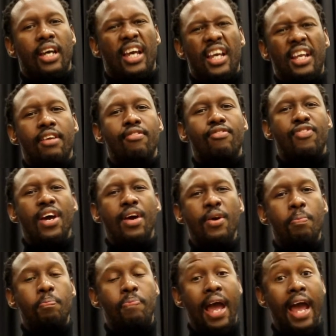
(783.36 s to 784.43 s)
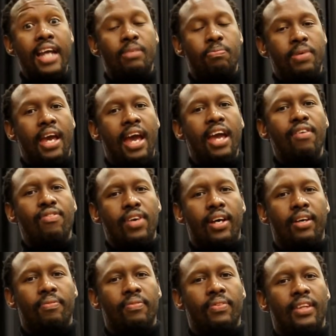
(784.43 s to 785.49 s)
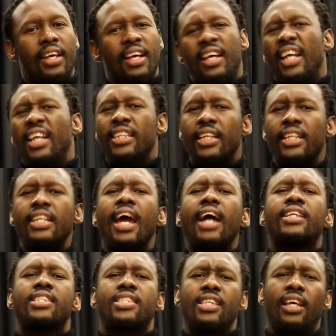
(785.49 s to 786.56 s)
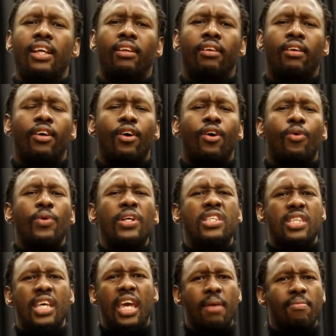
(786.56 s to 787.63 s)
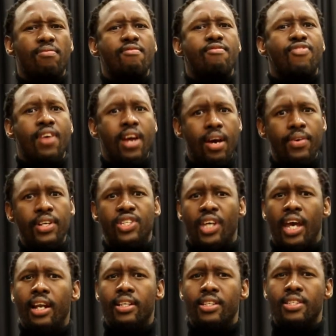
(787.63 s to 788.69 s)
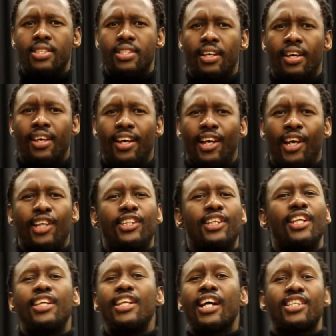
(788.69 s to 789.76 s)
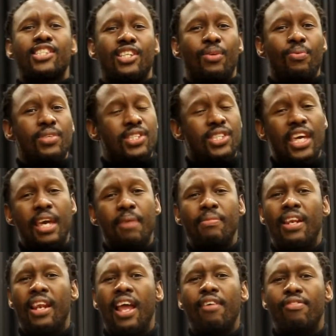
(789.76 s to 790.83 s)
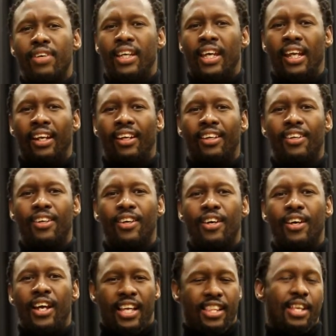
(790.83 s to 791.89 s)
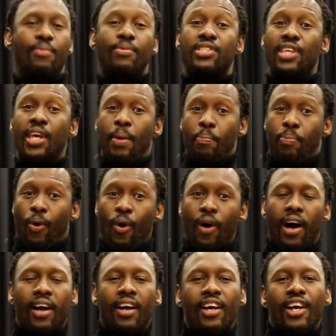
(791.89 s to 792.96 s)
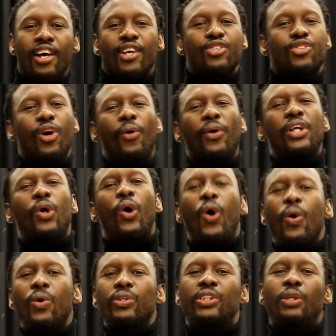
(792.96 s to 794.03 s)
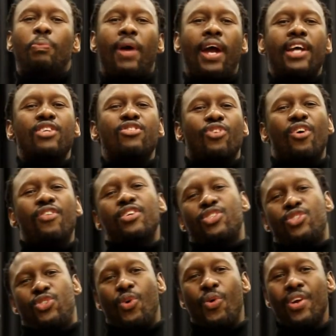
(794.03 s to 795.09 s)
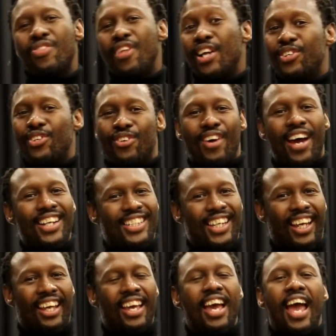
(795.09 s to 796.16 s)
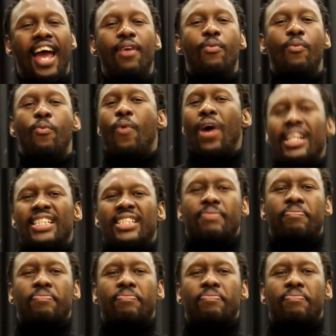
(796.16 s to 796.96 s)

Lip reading: in a very bad behavior. In the next scene we see him very jealous. And then the next scene we see him in love again. And then we see him poor. So it all depends on the story that you're writing and what